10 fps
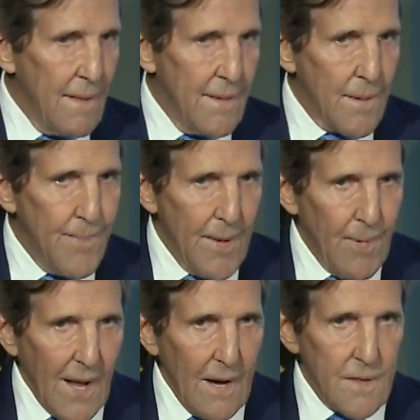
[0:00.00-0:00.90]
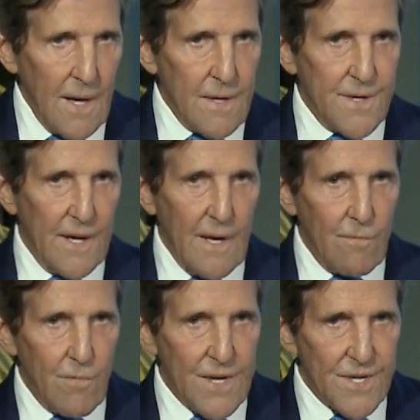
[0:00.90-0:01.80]
There are people out there
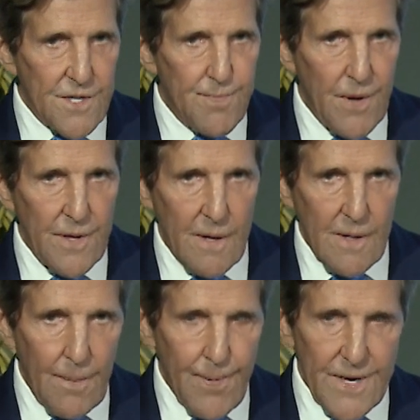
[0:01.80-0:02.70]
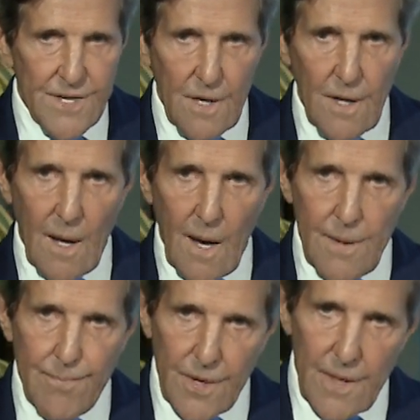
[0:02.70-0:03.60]
taking risks, putting their companies on the
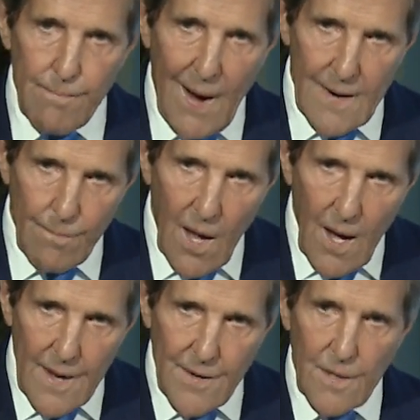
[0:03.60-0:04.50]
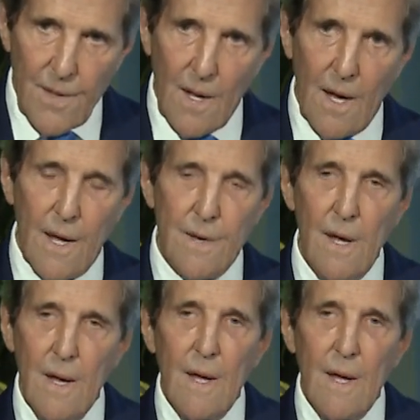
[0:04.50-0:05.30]
line, putting their bottom line on the line